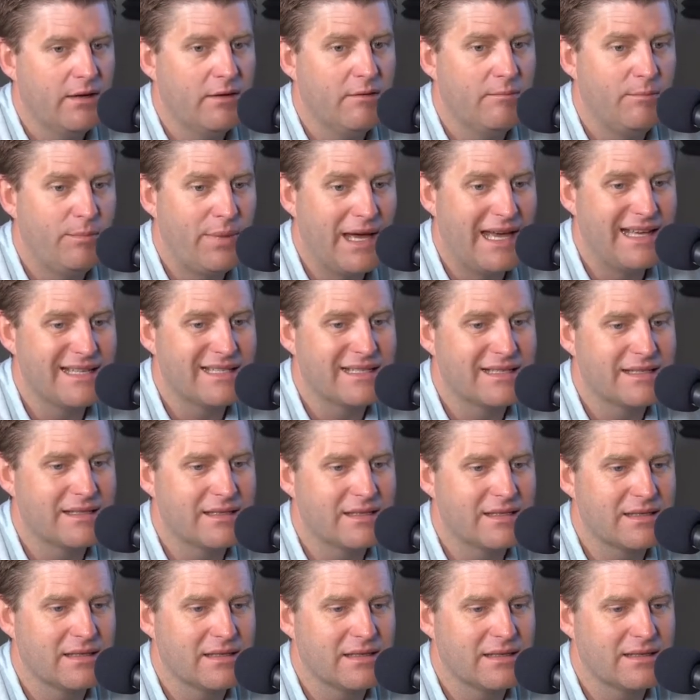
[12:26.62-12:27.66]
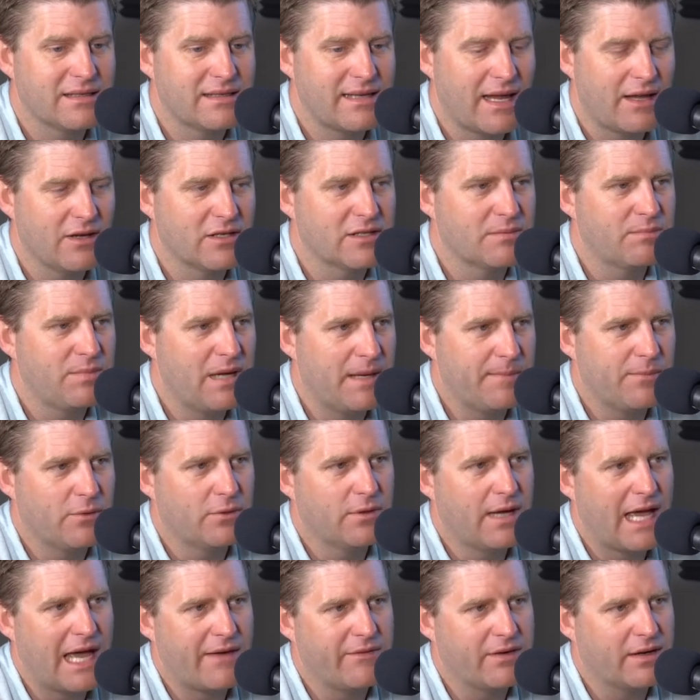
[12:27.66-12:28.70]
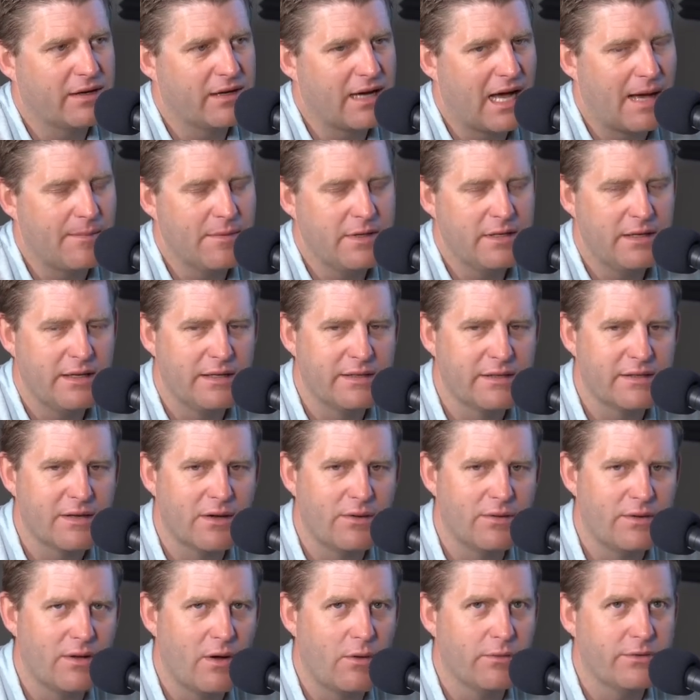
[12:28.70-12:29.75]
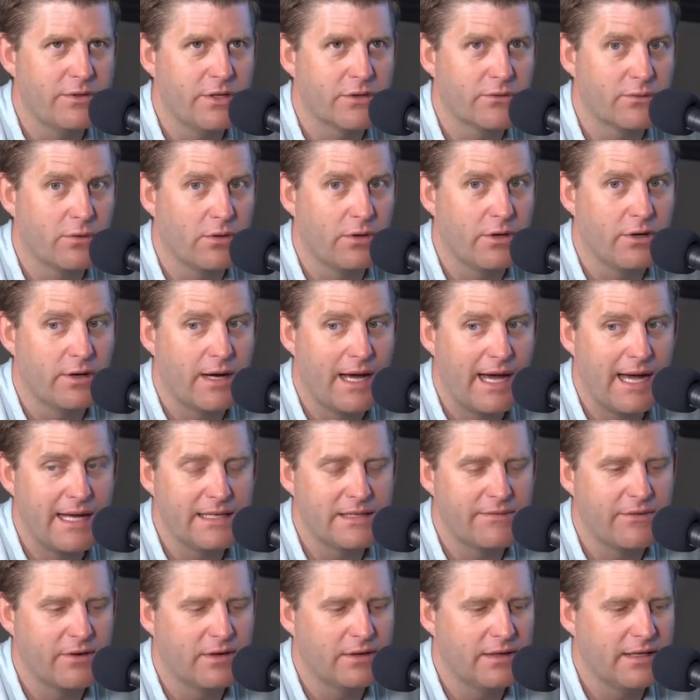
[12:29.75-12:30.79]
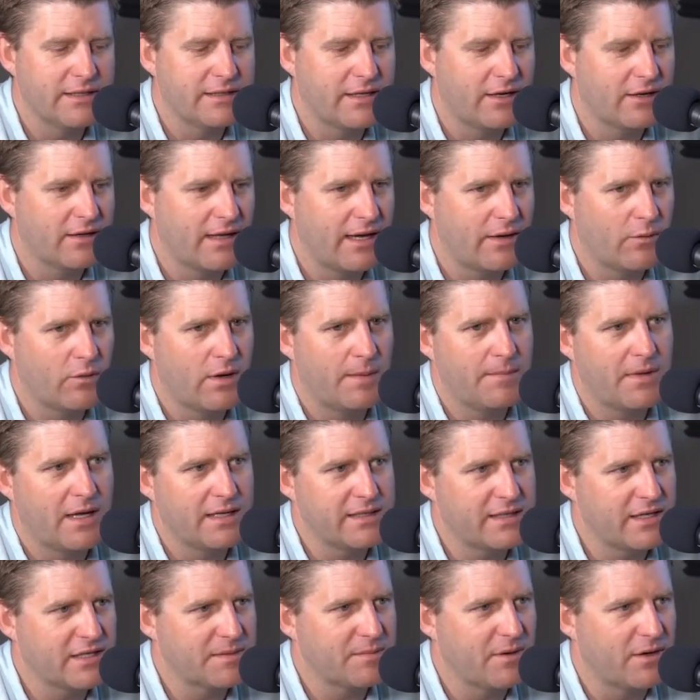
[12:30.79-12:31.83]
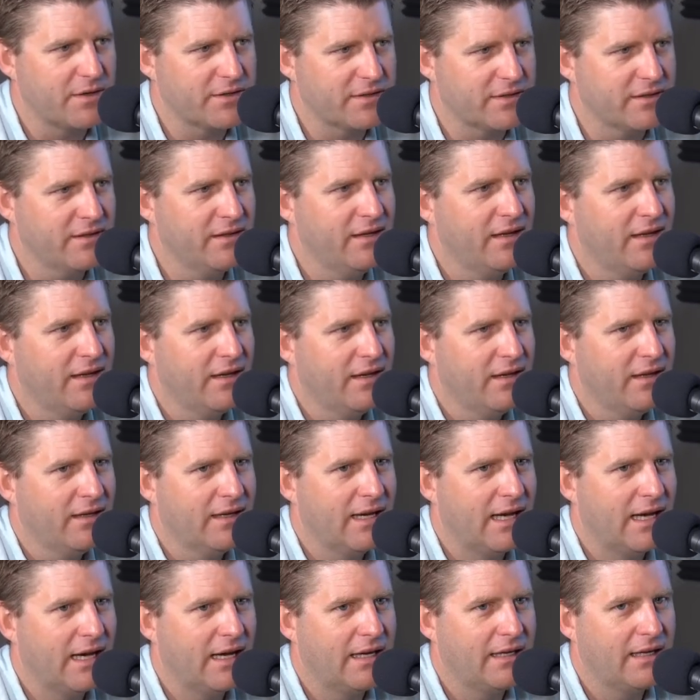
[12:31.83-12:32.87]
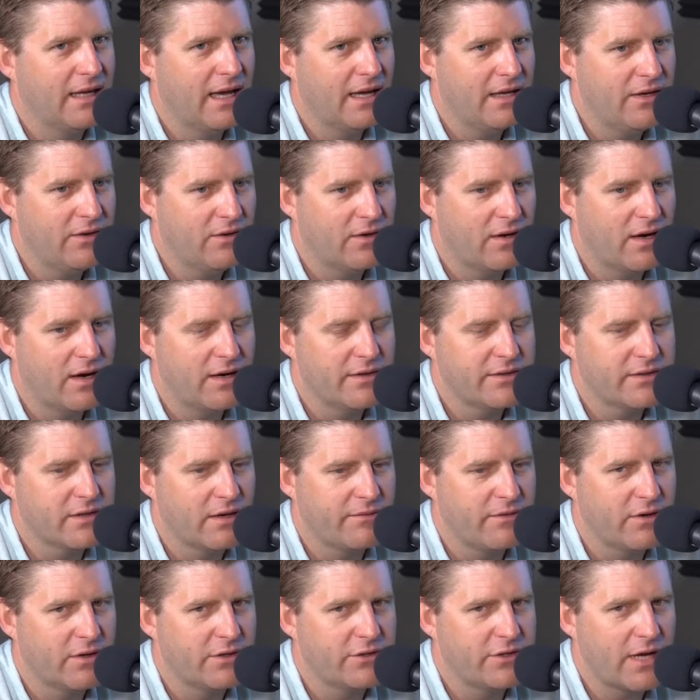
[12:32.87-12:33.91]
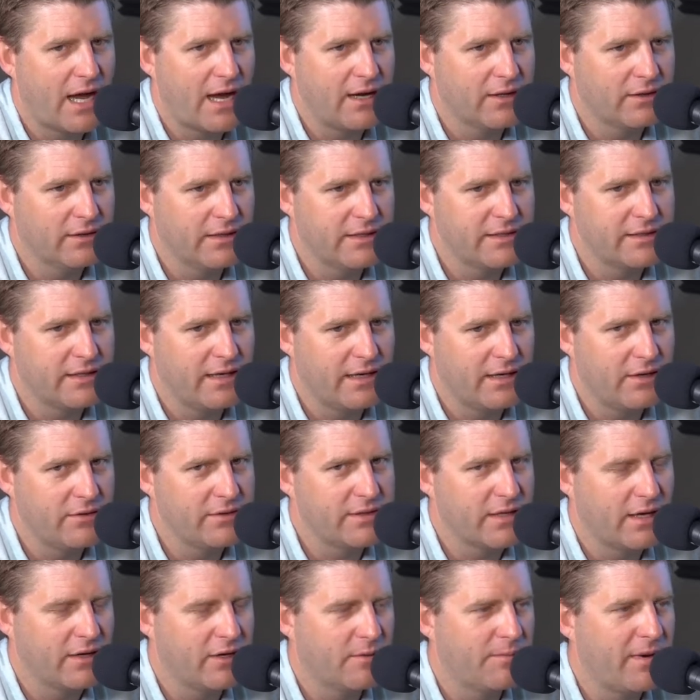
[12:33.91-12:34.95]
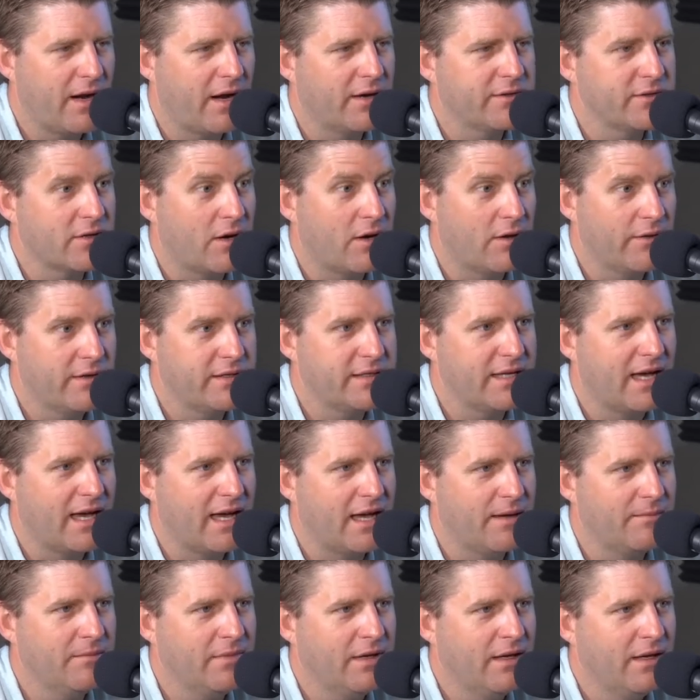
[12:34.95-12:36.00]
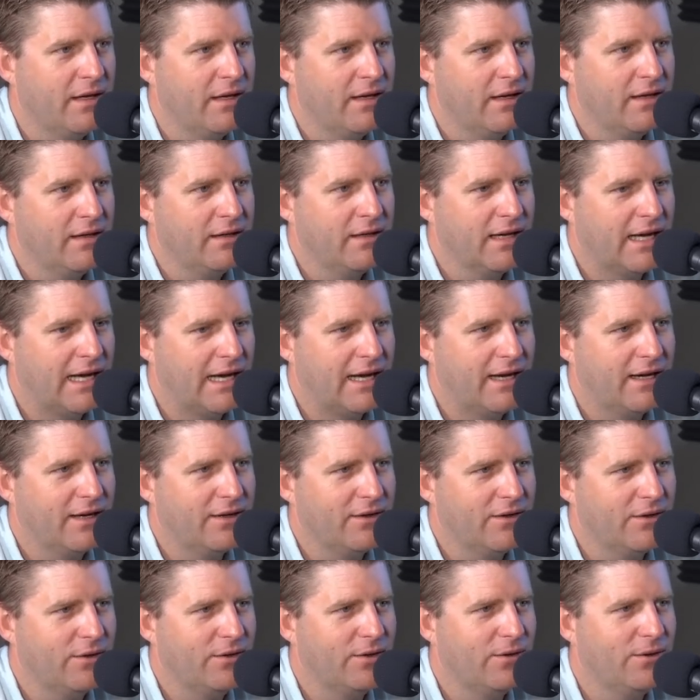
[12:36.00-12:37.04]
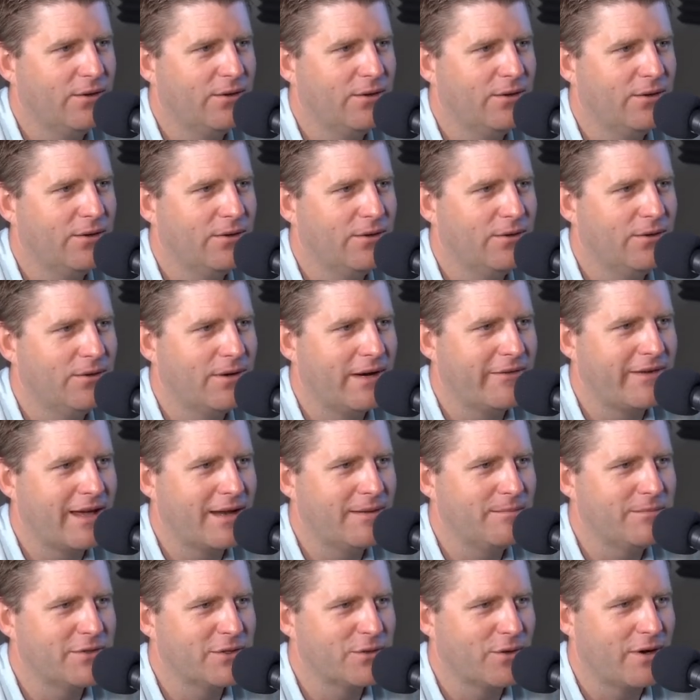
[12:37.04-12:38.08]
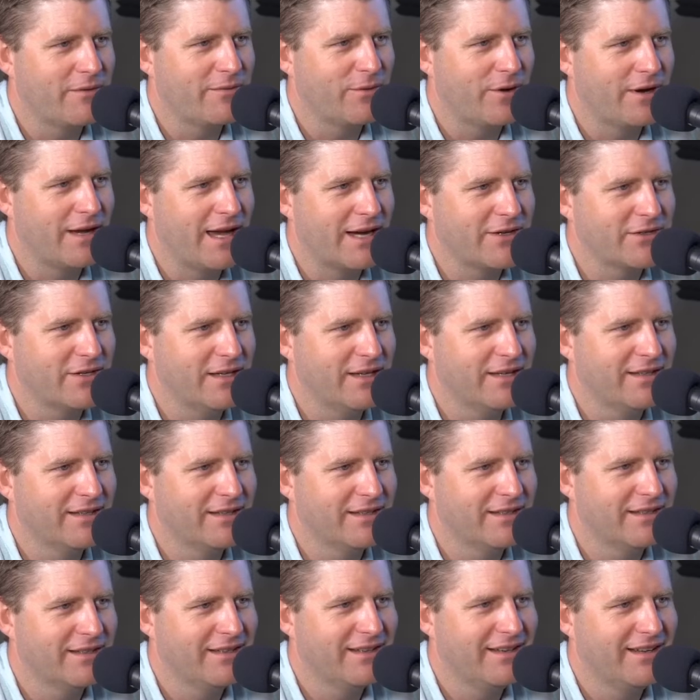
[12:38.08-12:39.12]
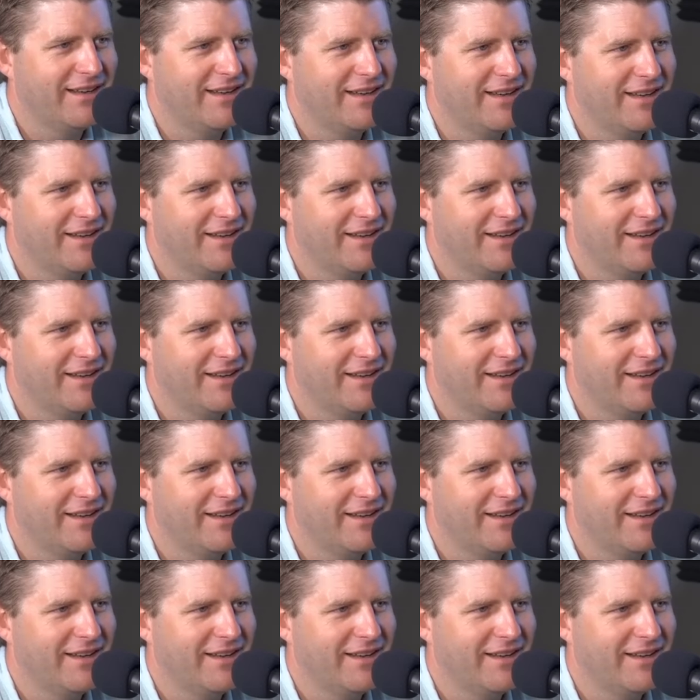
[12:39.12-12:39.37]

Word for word: best salespeople have in common. And so don't just roll your eyes if you're listening. You're like, well, I'm not a salesperson. Uh, yeah, you are. So if you're a child listening, you saw your parents all the time. All the time. If you're uh, a parent. Ooh, I've got a story for you, actually. if, you,